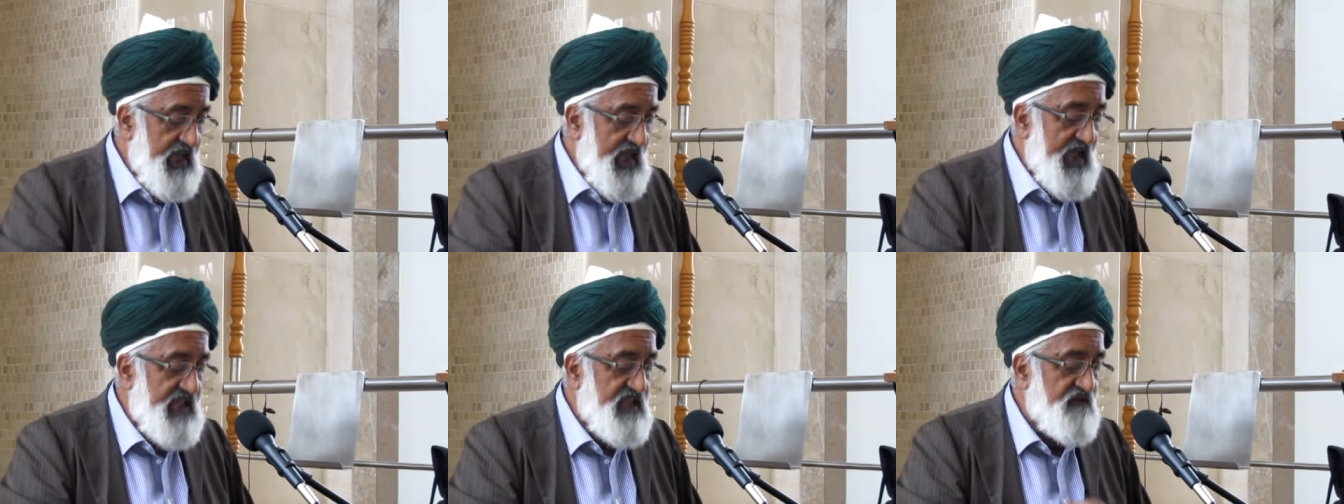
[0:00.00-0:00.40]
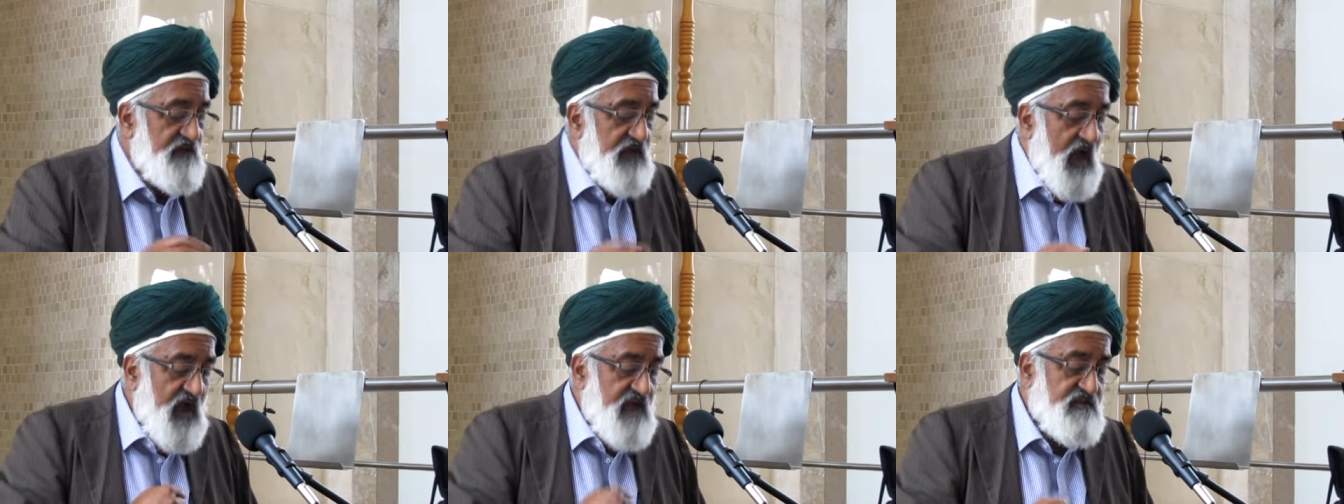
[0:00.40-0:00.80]
And if
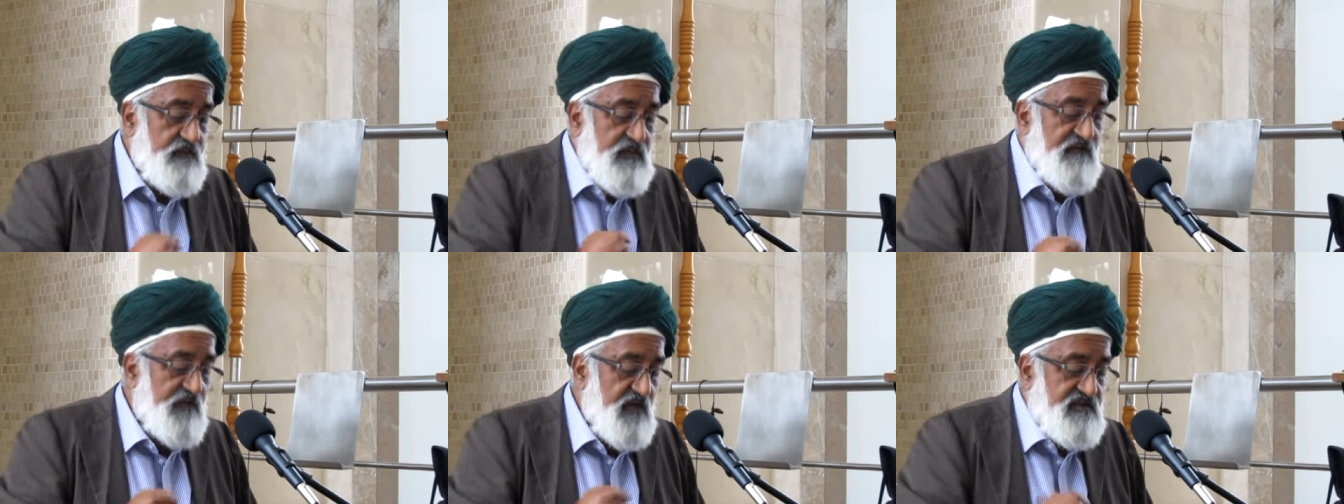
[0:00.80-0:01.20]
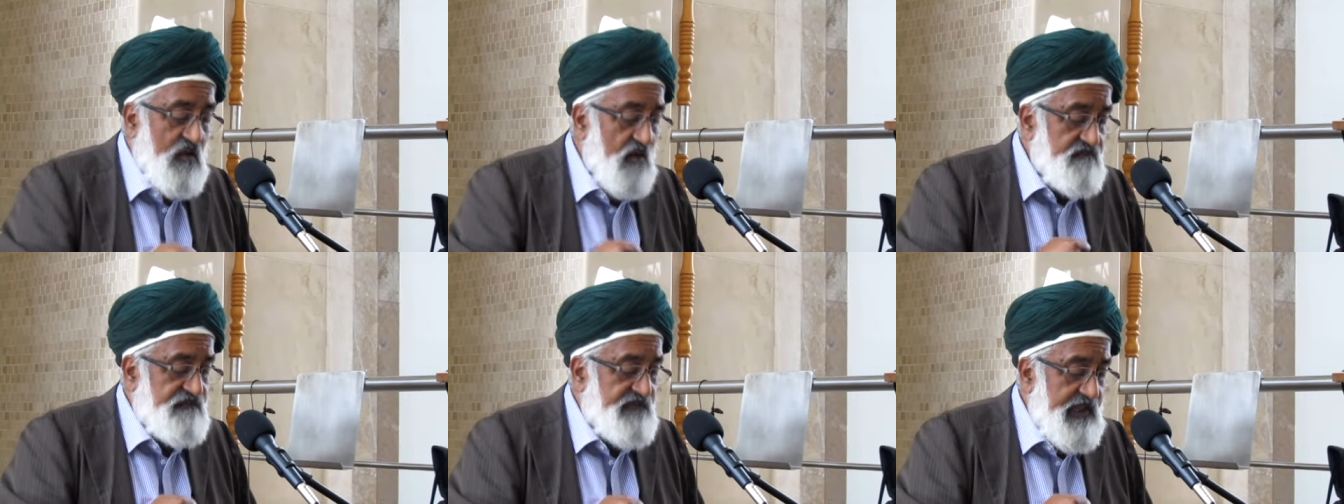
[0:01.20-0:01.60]
he asks me for
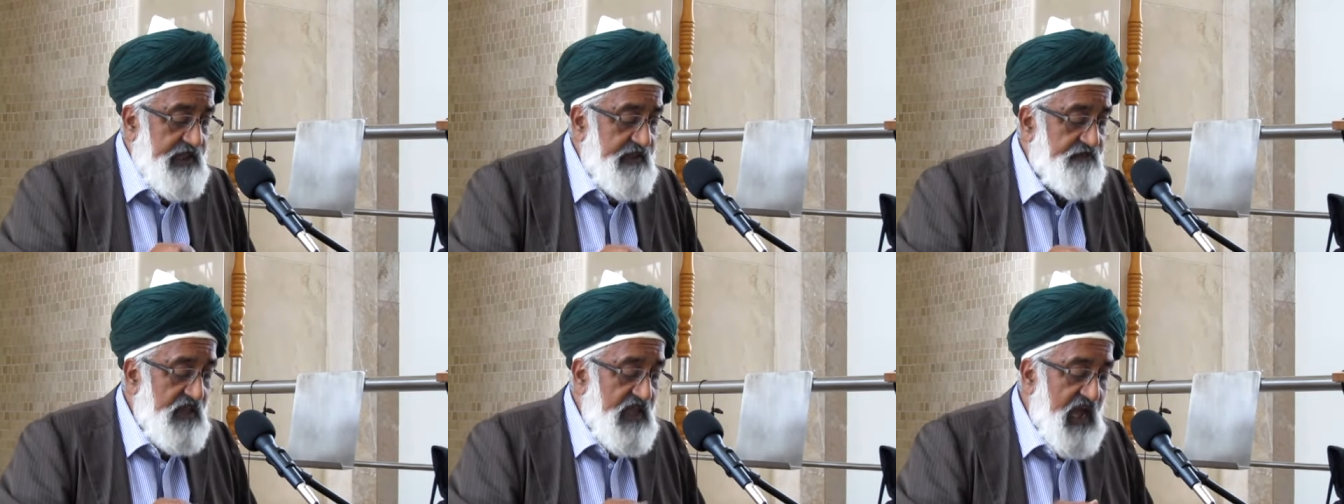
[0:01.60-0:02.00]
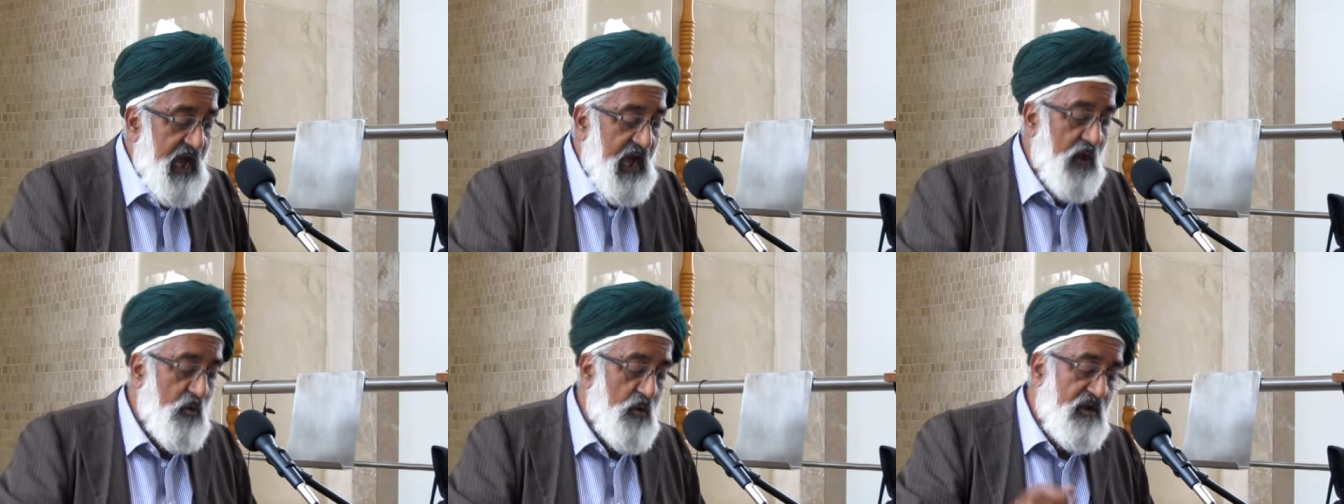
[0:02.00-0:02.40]
something,
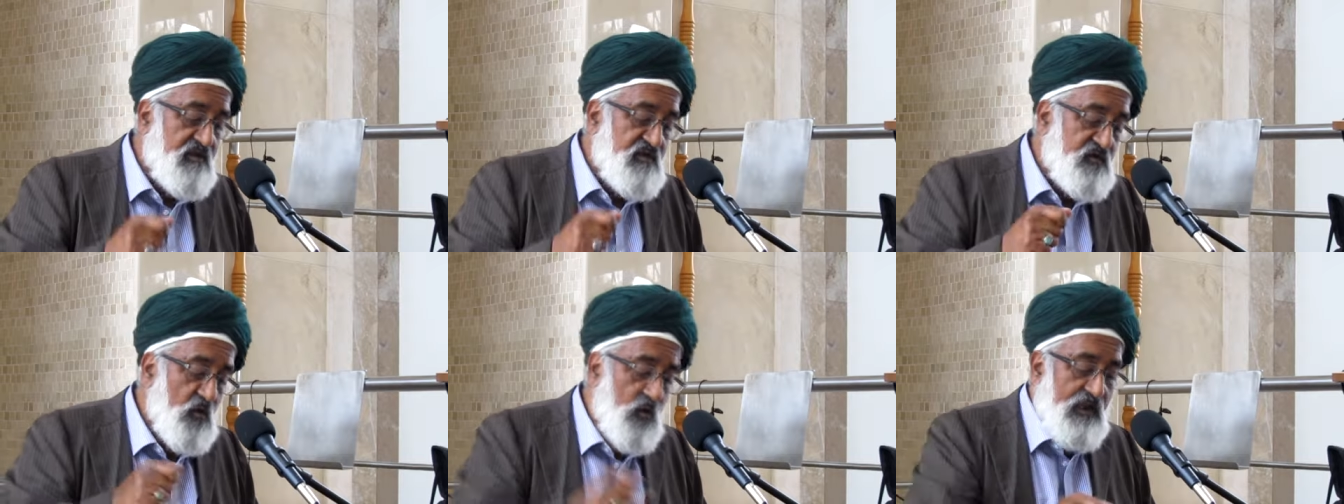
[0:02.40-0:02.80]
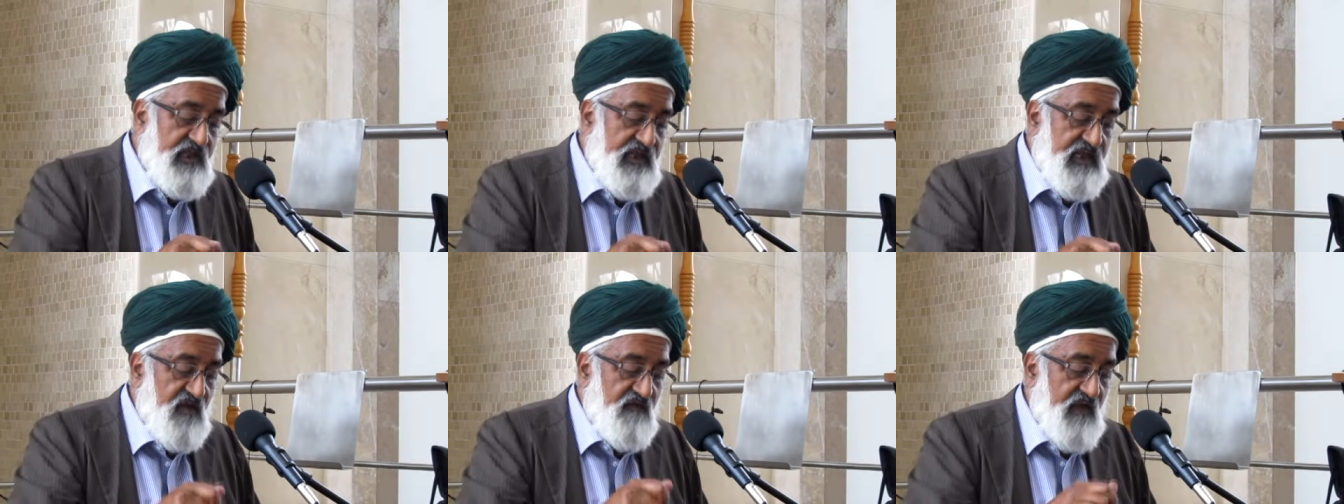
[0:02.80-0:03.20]
I will
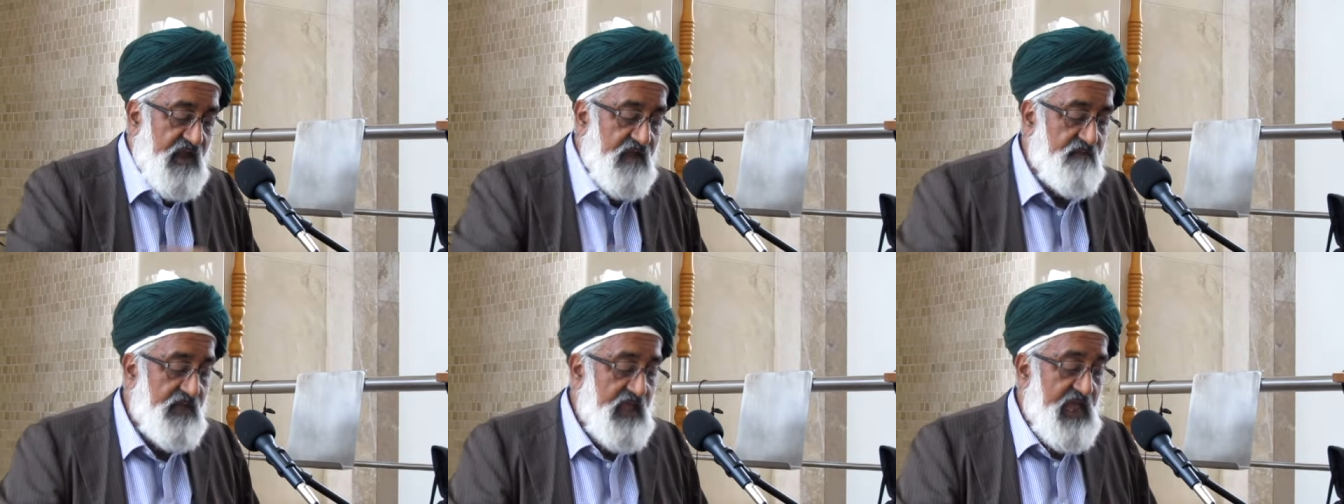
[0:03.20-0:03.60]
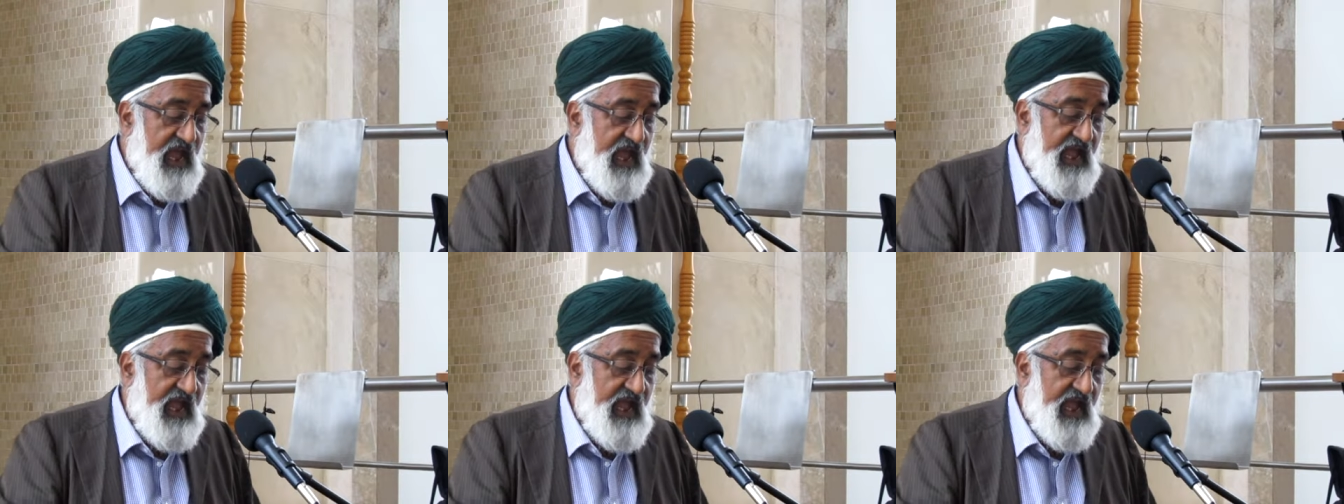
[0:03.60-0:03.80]
surely give him.